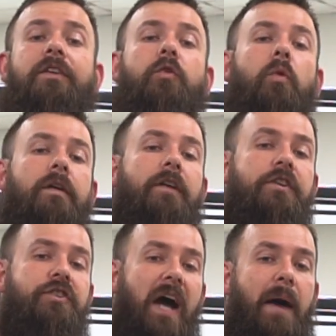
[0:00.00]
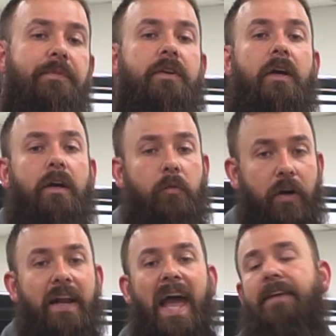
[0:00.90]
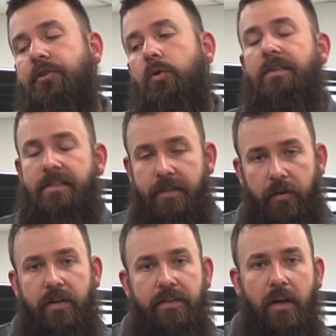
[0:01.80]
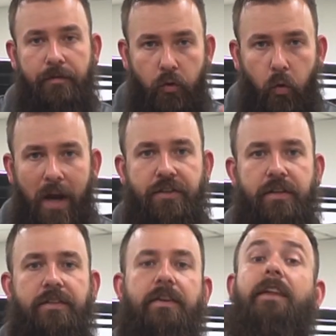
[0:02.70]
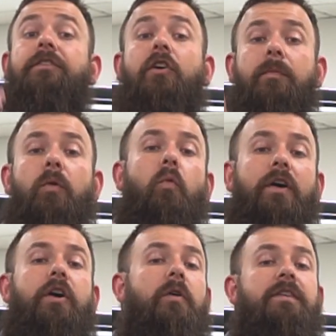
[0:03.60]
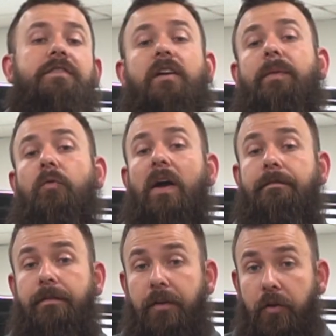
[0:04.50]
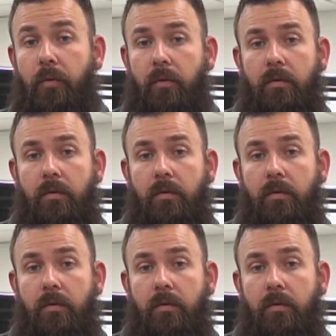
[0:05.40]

into one of our shops, we're gonna ask you a series of questions to determine what coating is gonna be right for you.